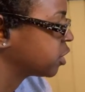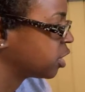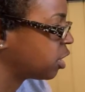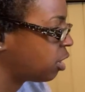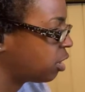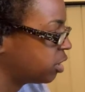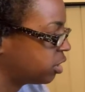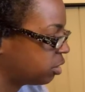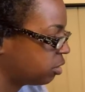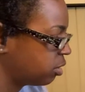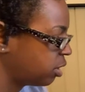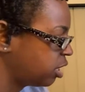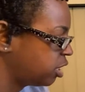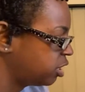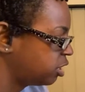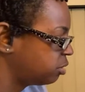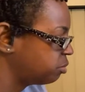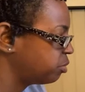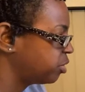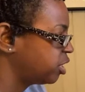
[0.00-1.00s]
All right, so this
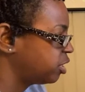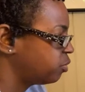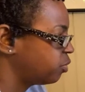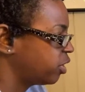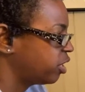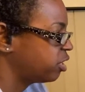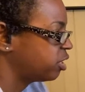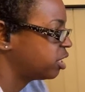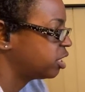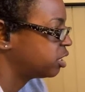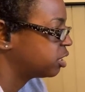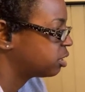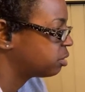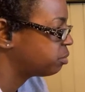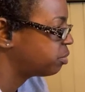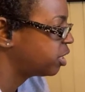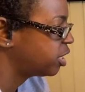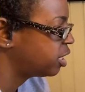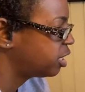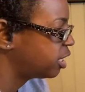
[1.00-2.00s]
should be where it needs to
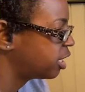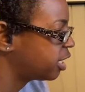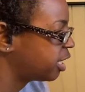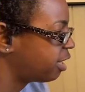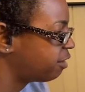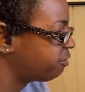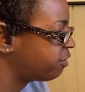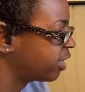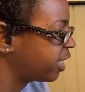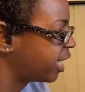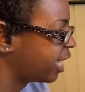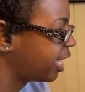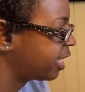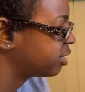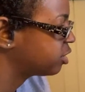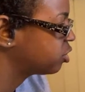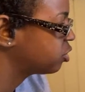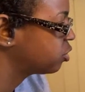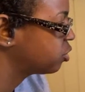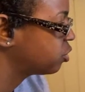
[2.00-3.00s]
be, and I forgot
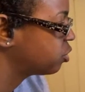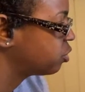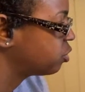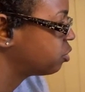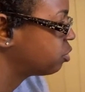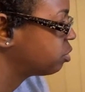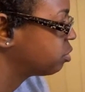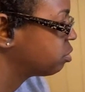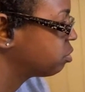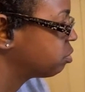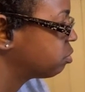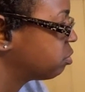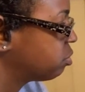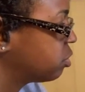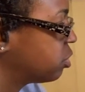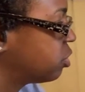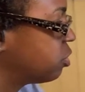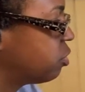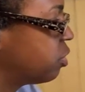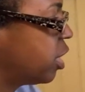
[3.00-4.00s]
to
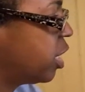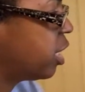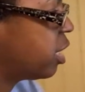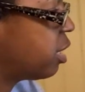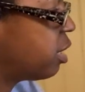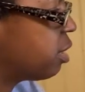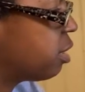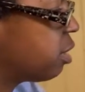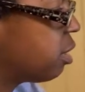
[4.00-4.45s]
do that.